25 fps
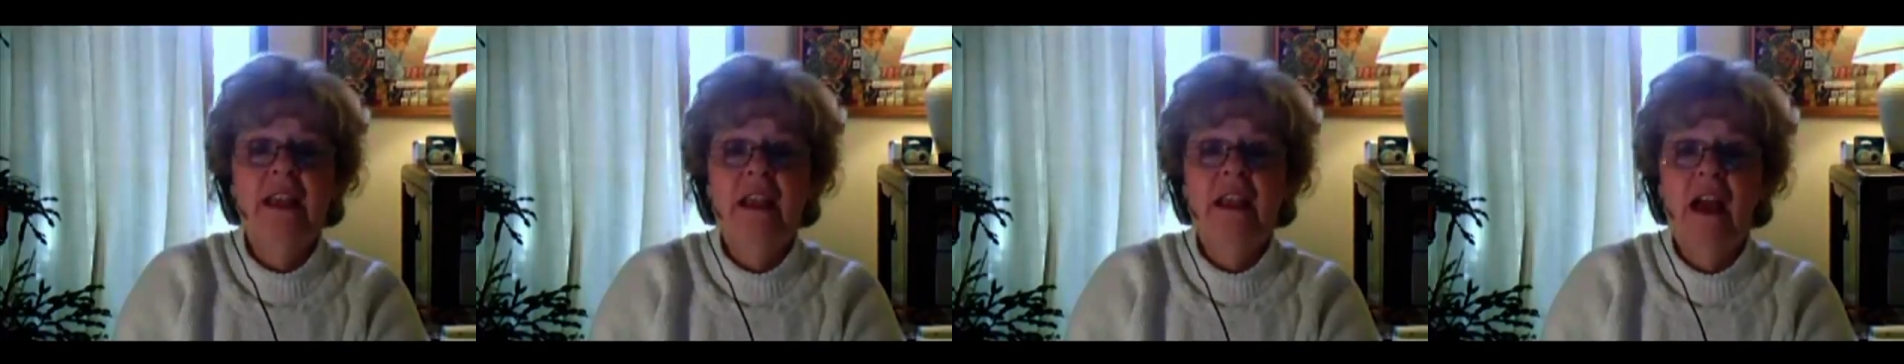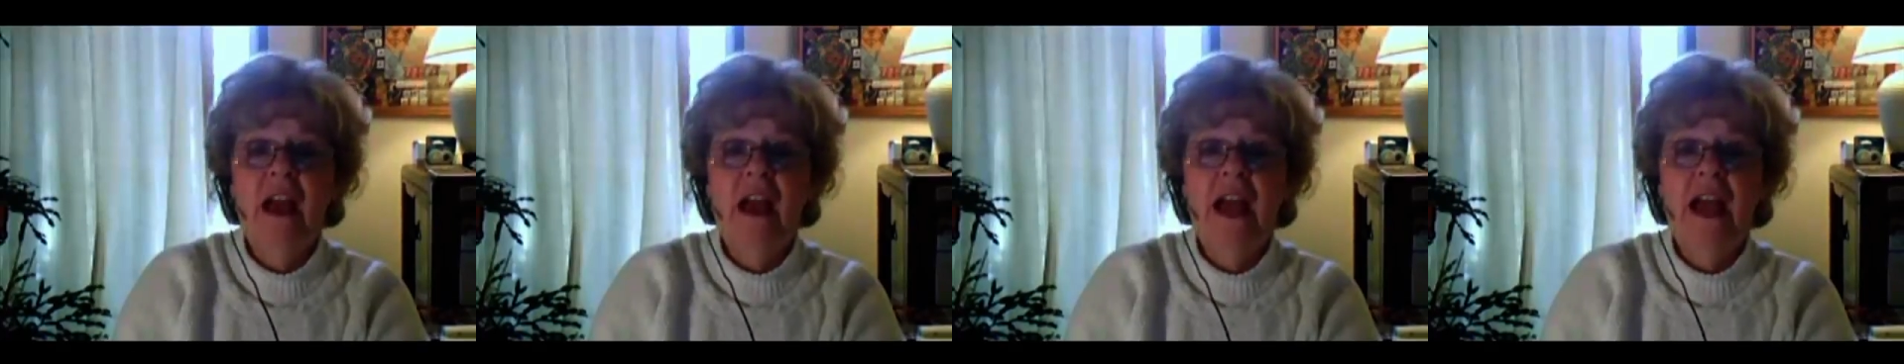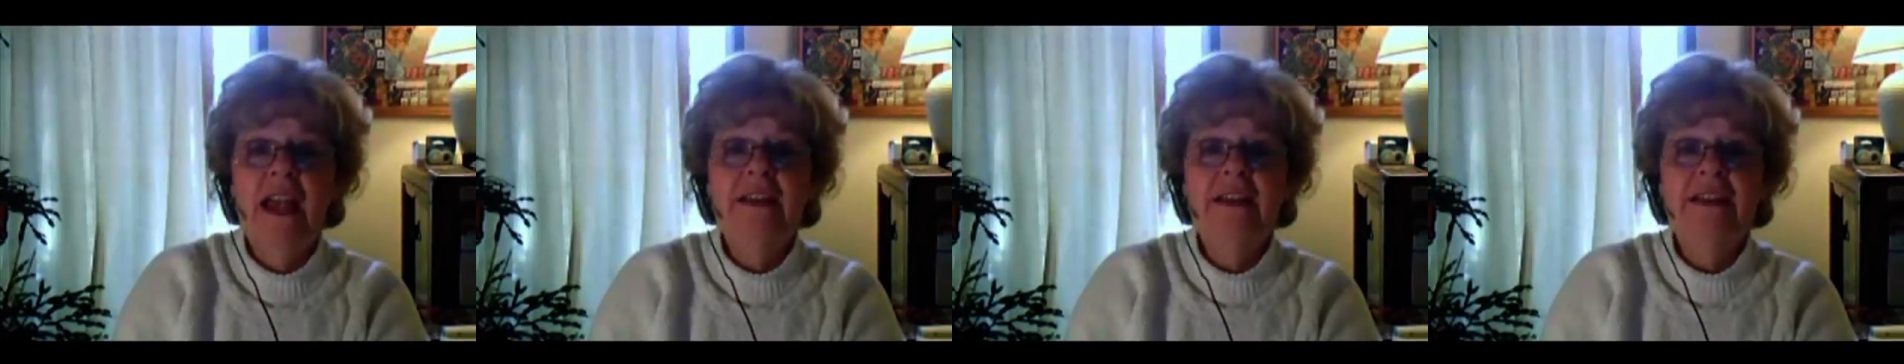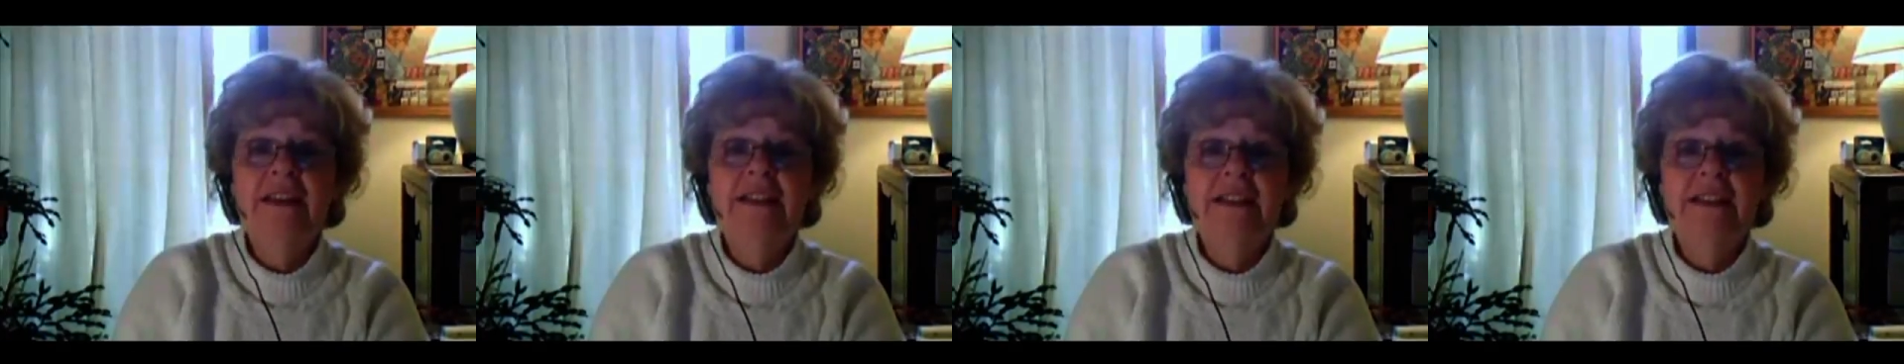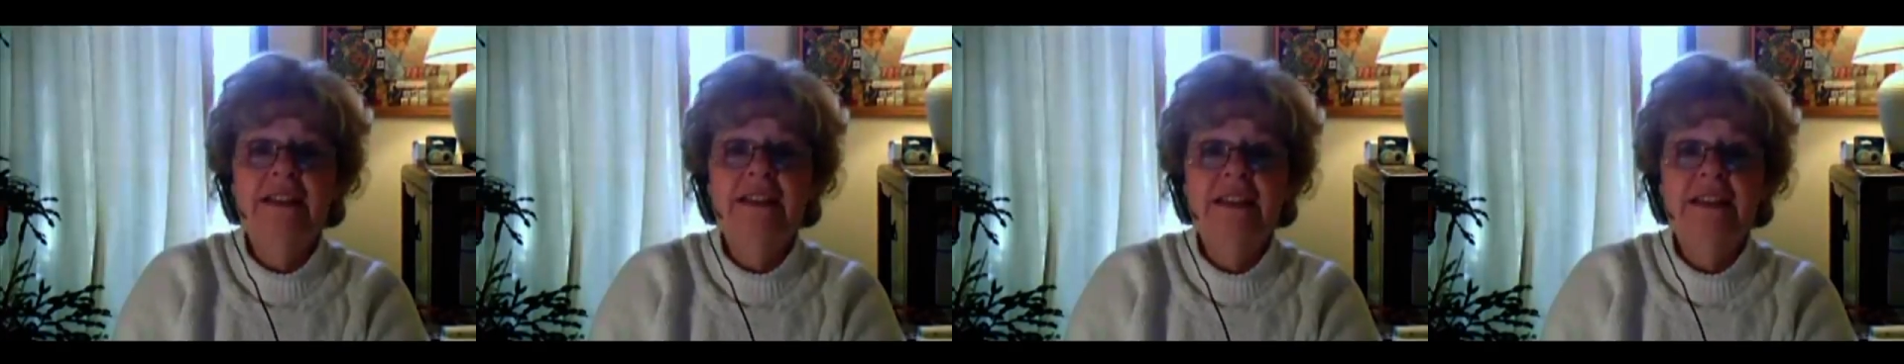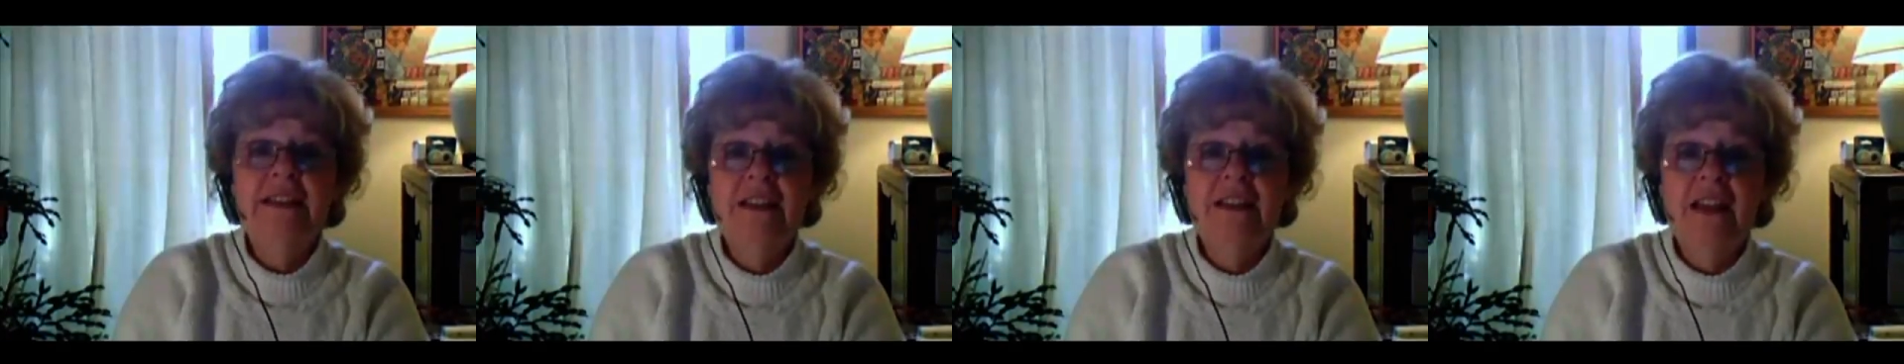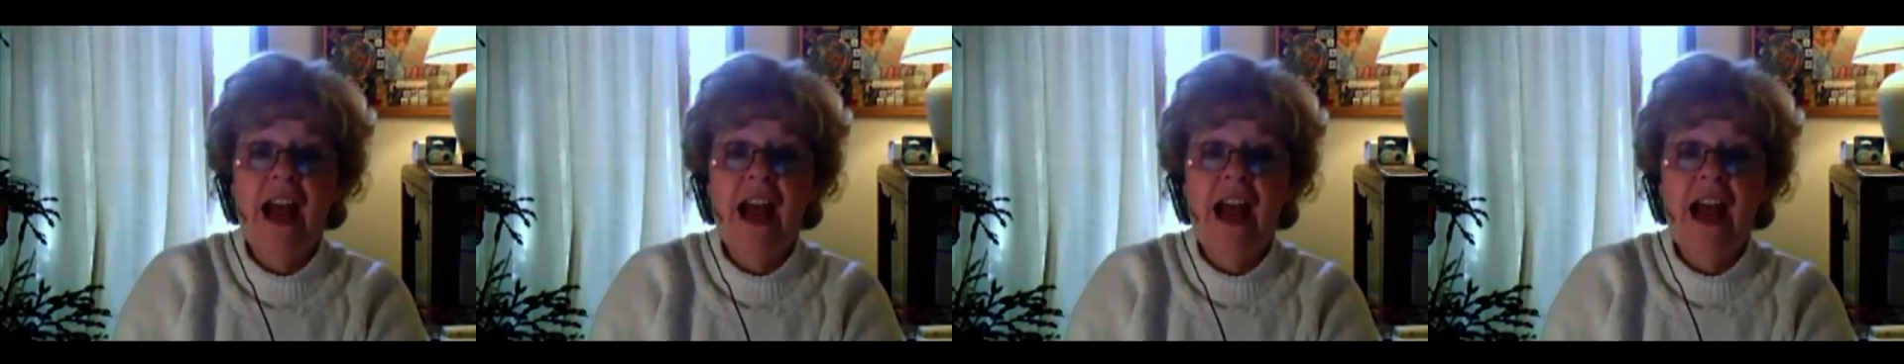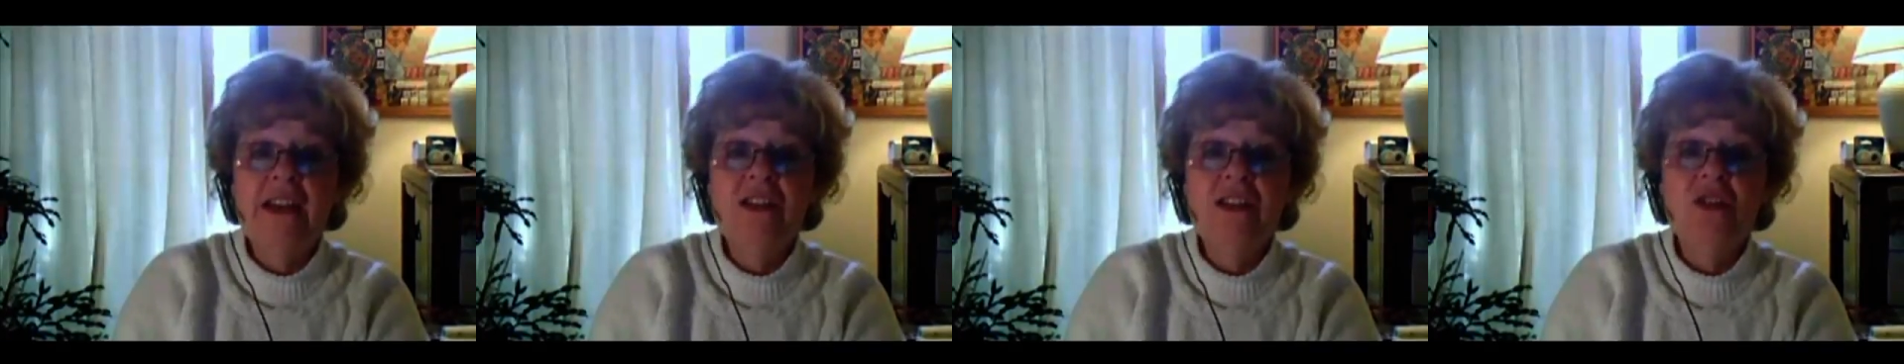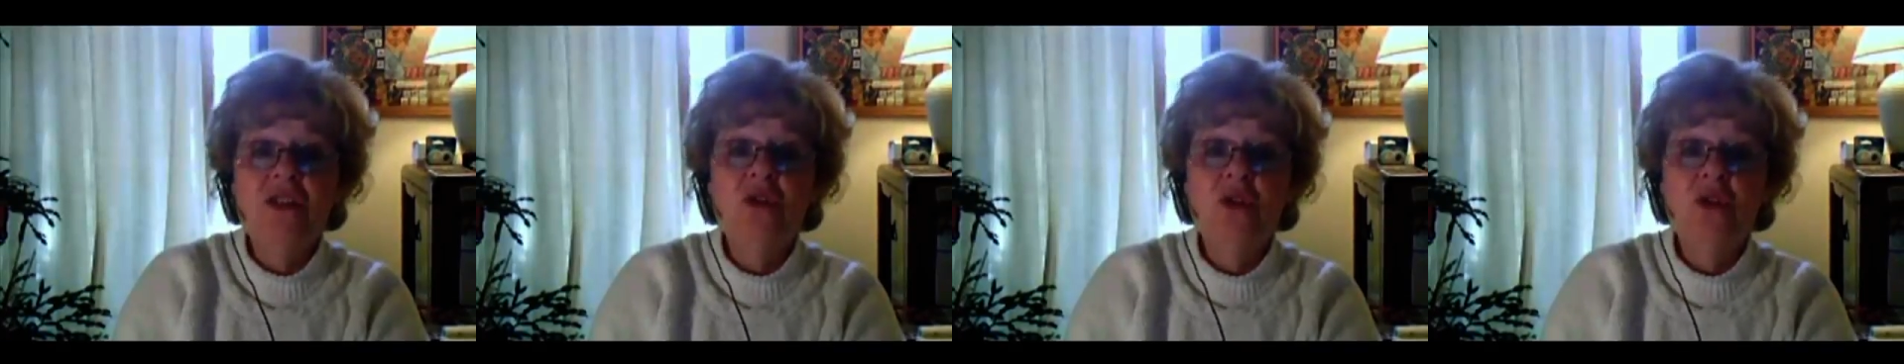I've got
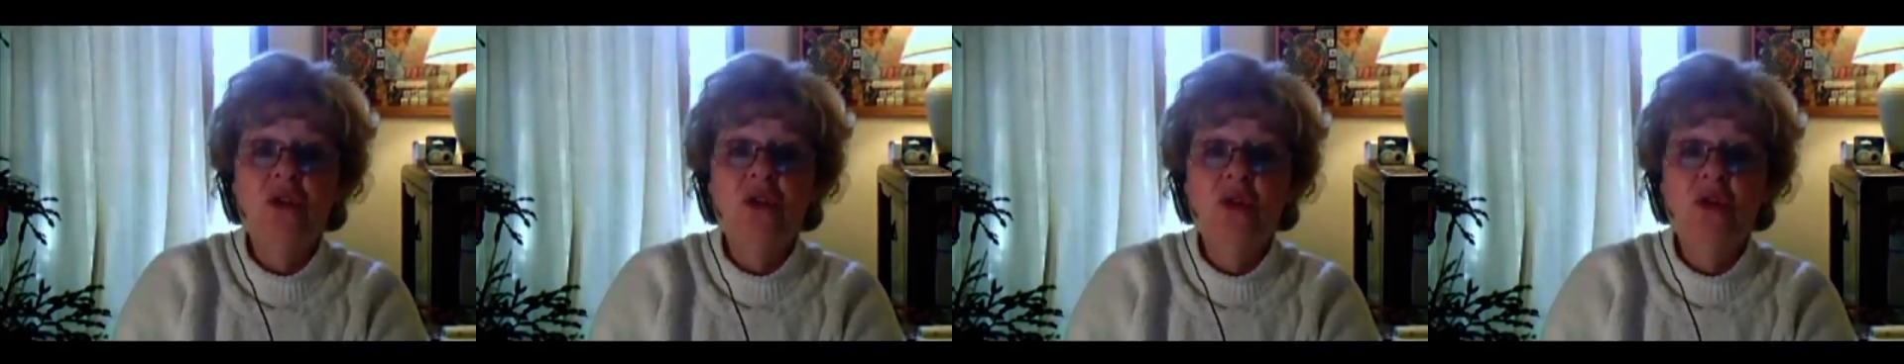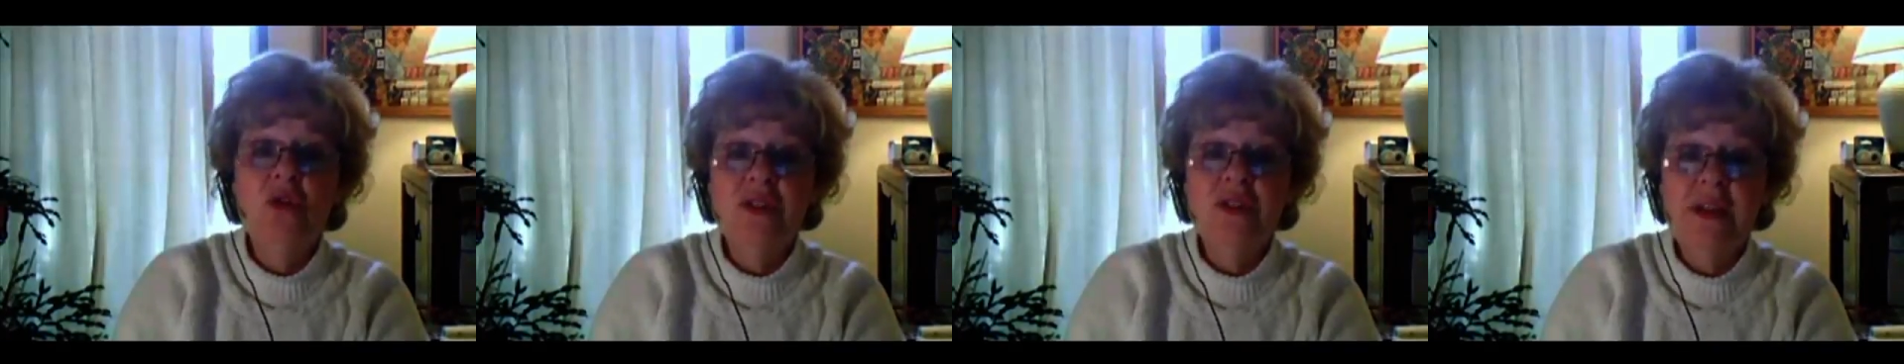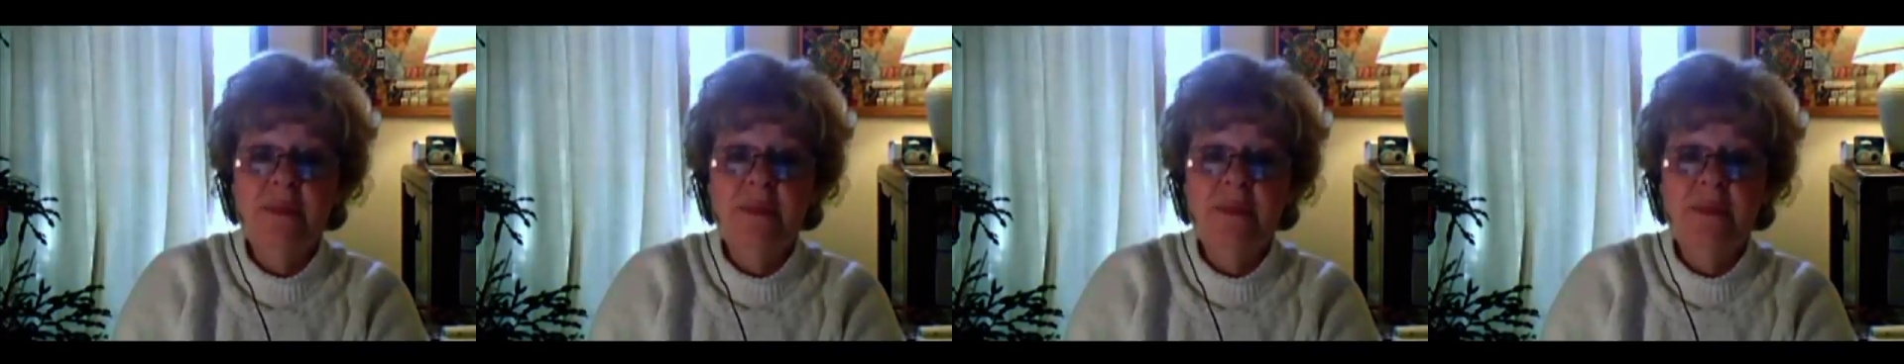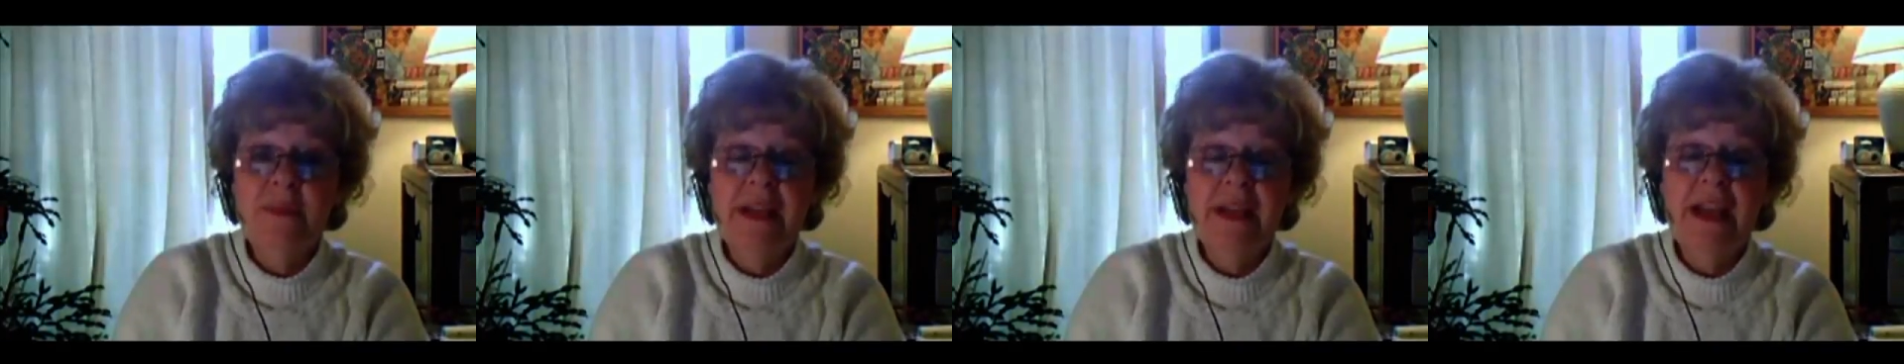to do something,